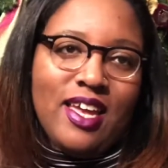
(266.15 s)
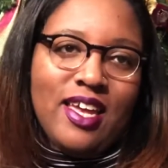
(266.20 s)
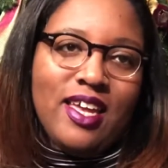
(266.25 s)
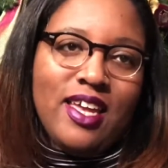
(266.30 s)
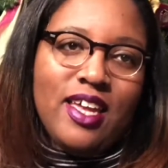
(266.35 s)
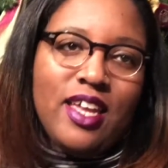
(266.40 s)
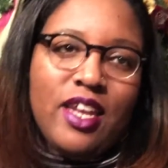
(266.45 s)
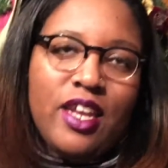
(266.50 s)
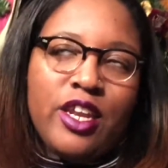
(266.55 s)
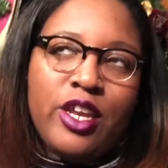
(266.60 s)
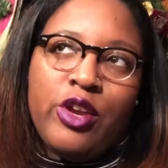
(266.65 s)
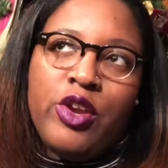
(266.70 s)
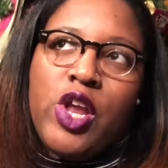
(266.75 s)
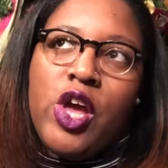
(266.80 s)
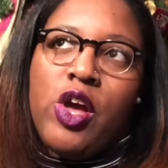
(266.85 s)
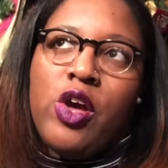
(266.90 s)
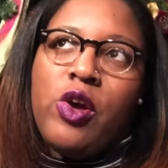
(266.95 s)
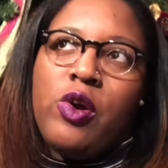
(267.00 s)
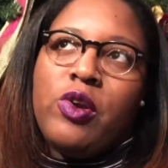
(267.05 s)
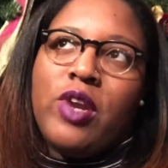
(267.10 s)
And,
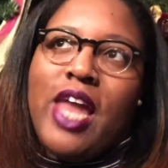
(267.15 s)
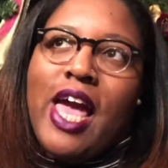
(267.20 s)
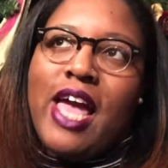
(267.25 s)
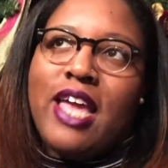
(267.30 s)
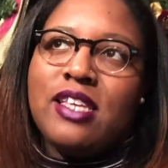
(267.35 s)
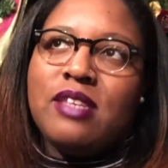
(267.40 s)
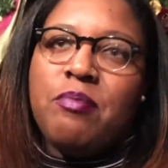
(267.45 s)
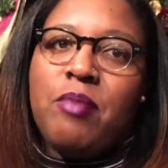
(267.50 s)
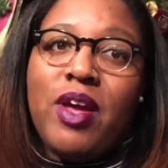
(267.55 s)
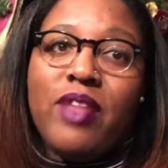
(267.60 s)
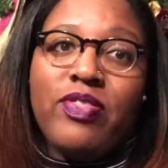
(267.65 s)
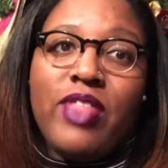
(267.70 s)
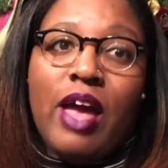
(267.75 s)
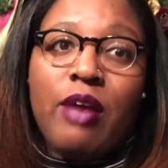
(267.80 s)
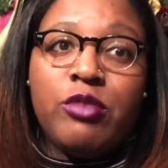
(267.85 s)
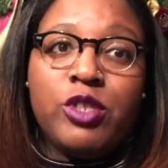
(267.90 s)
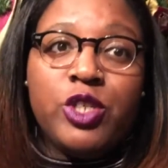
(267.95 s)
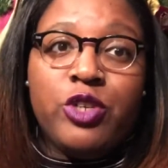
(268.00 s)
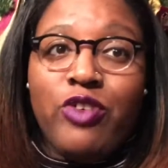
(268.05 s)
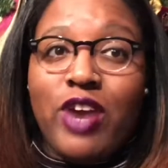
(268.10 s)
you know, last
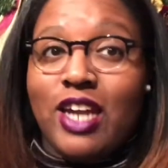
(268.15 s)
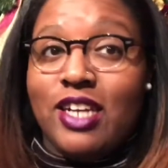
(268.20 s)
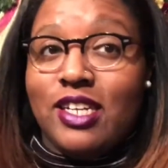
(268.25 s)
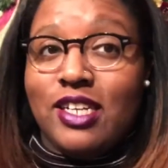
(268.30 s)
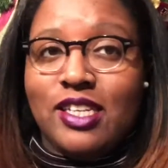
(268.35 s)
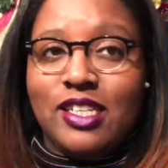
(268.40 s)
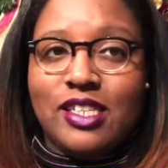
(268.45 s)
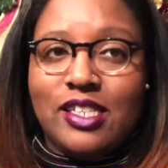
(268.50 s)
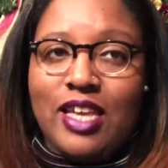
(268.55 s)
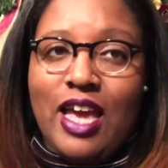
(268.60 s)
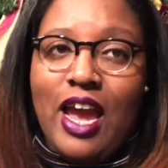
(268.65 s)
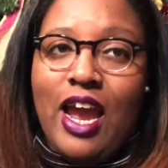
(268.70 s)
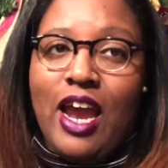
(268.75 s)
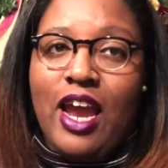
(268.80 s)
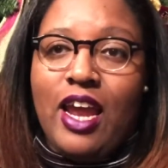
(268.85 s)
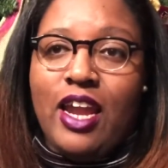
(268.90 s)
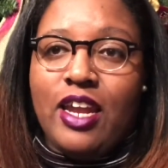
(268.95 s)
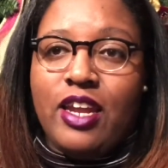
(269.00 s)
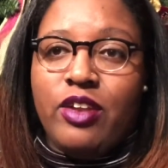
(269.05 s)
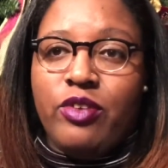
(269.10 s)
month I was trying to
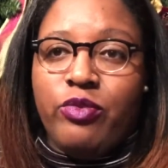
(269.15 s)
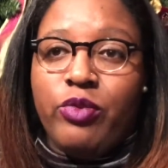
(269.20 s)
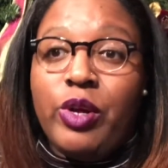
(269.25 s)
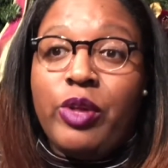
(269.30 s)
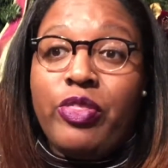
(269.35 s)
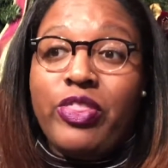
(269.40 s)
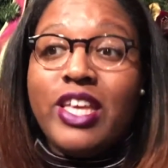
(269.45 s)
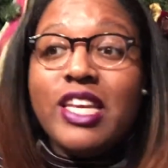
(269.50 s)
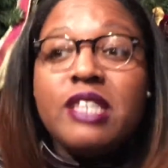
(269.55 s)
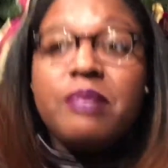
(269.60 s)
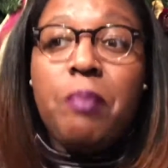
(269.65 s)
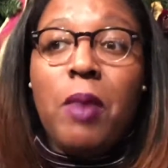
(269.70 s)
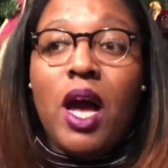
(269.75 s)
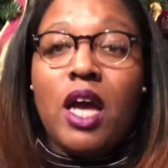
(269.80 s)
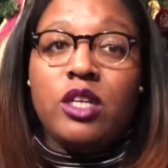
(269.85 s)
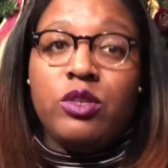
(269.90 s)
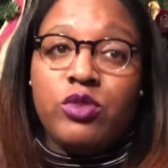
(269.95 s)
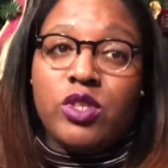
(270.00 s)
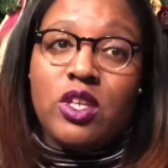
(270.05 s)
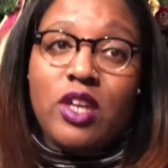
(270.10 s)
decide, well, this
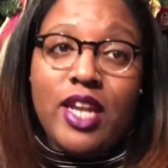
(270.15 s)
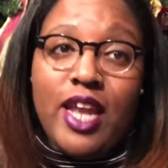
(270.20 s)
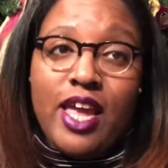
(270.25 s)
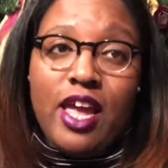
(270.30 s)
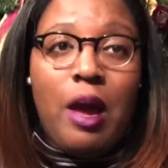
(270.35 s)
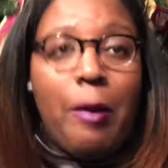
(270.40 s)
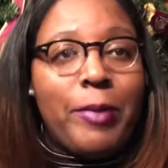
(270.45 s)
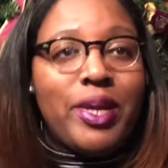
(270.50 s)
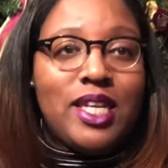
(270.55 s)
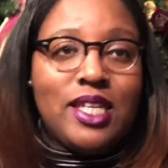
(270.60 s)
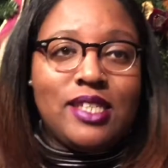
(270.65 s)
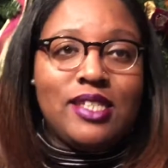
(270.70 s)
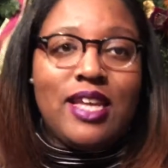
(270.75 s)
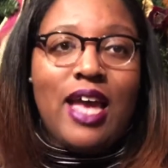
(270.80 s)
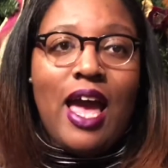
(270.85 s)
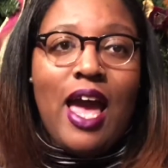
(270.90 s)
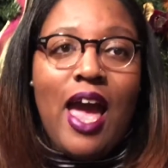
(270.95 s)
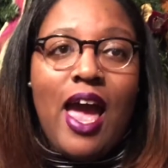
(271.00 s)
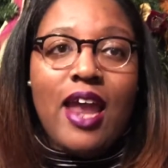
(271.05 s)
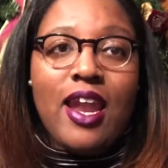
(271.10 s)
box was going to help me
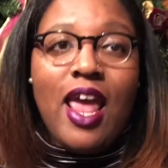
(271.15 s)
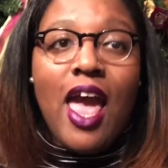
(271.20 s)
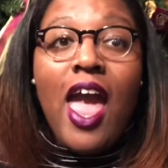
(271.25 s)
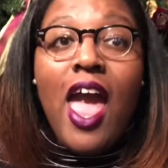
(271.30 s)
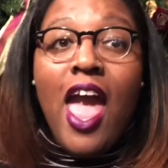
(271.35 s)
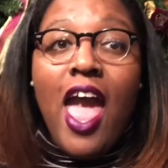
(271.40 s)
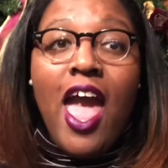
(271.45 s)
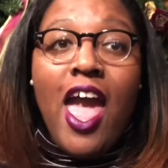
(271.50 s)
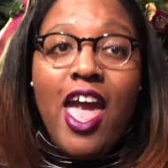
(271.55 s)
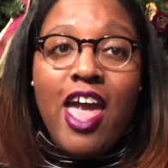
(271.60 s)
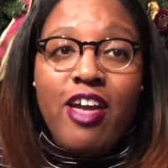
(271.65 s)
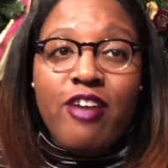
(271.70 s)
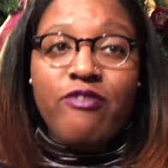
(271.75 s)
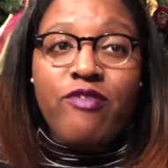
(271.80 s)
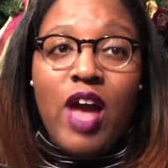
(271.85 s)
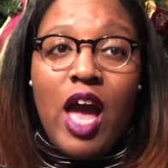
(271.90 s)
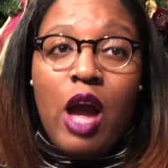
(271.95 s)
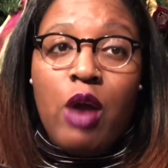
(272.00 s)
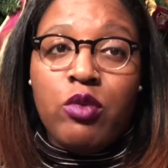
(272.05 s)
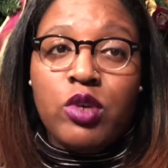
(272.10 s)
decide
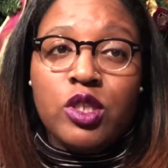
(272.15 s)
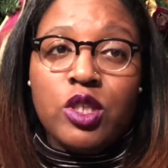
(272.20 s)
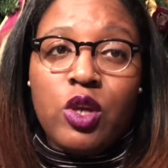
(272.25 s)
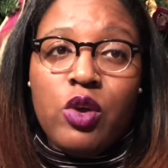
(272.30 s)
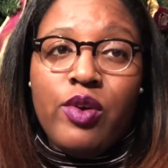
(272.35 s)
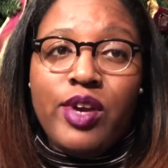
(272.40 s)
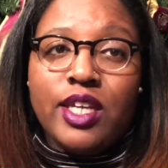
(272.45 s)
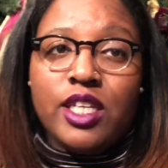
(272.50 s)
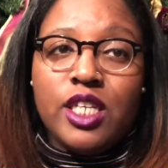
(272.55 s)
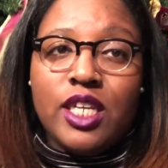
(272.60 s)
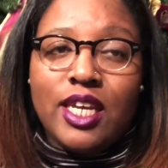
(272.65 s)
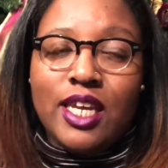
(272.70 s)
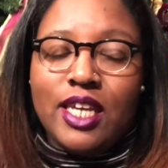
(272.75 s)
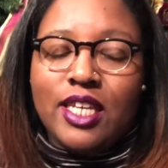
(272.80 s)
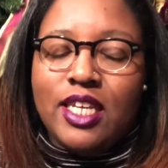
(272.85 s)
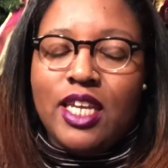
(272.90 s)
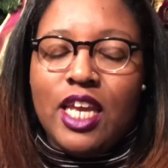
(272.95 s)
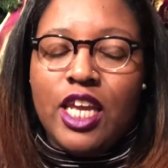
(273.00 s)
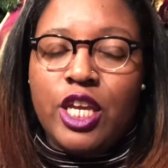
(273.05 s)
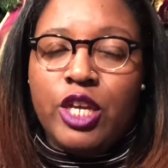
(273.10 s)
if I was going to
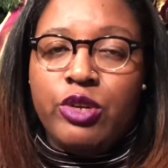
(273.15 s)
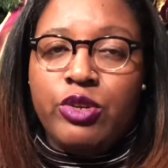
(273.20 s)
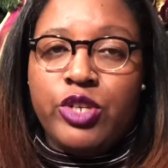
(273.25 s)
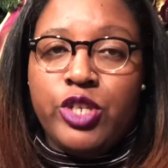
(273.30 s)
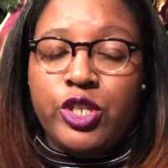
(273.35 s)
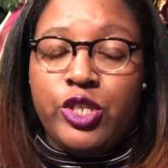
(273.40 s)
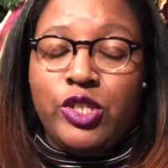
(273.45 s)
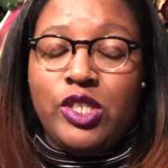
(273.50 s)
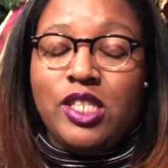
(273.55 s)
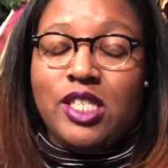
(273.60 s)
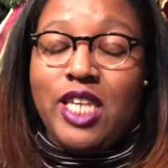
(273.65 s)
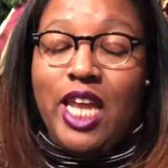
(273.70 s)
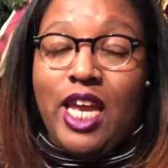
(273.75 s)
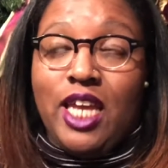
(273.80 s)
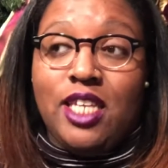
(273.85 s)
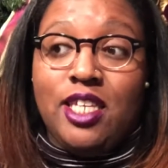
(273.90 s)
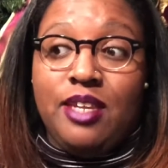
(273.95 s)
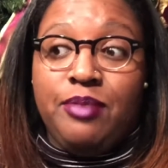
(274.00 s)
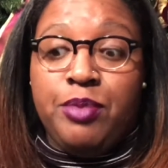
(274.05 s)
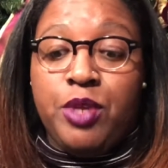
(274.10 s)
continue to
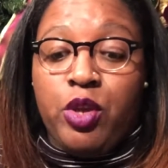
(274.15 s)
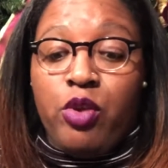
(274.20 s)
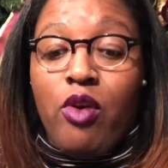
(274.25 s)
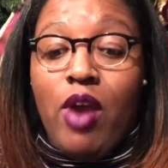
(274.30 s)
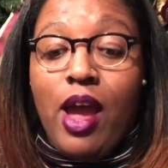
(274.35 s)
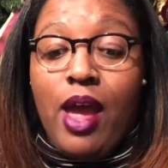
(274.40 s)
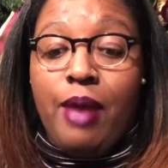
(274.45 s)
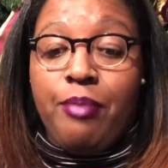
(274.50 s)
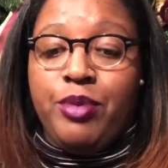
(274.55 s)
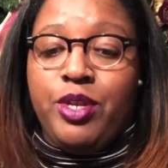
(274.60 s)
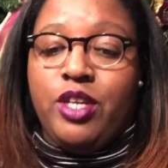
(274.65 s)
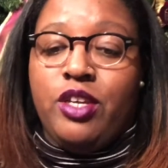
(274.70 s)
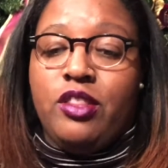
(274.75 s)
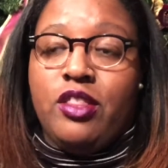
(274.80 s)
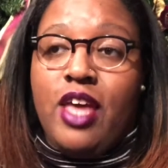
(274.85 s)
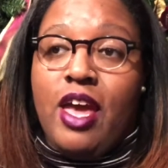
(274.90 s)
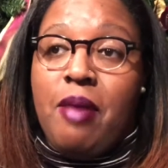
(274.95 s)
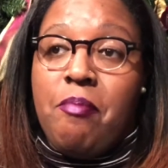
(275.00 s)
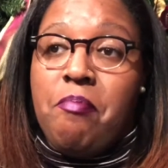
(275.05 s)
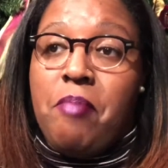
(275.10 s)
stay subscribed to
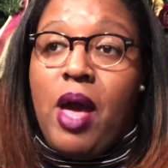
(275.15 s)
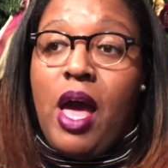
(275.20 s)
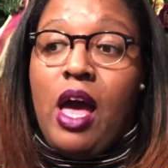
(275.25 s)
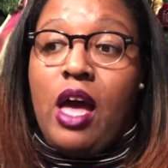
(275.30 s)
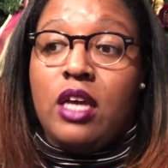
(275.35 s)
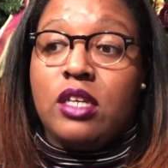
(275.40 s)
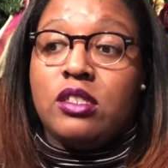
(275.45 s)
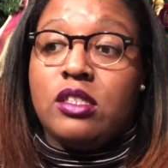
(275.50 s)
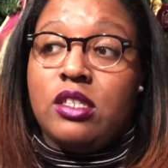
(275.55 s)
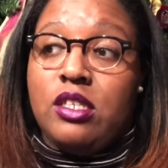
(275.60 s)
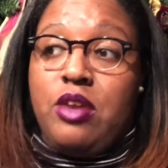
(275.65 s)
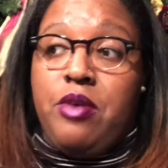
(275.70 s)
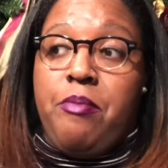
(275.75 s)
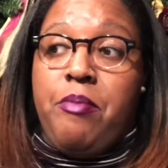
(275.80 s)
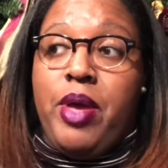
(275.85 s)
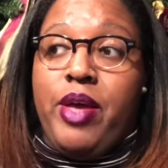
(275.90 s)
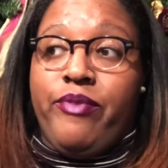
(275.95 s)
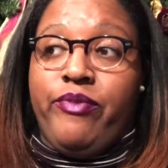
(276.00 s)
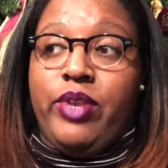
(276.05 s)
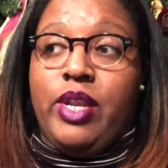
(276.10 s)
that box, their
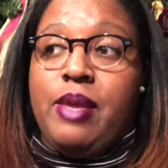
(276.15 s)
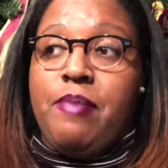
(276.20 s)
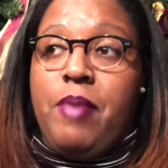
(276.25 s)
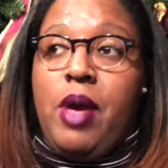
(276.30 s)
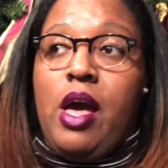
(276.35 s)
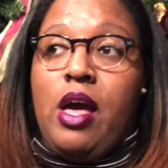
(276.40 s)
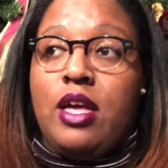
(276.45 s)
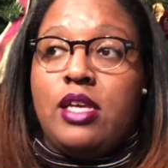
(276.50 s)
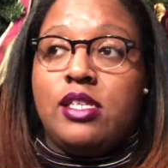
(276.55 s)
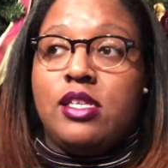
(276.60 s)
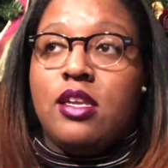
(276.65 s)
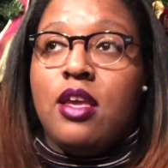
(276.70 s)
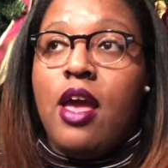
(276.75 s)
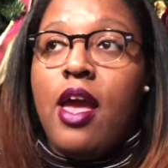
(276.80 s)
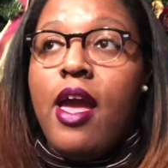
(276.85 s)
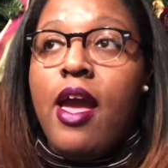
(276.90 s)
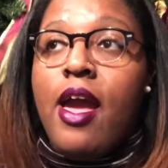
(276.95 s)
monthly box.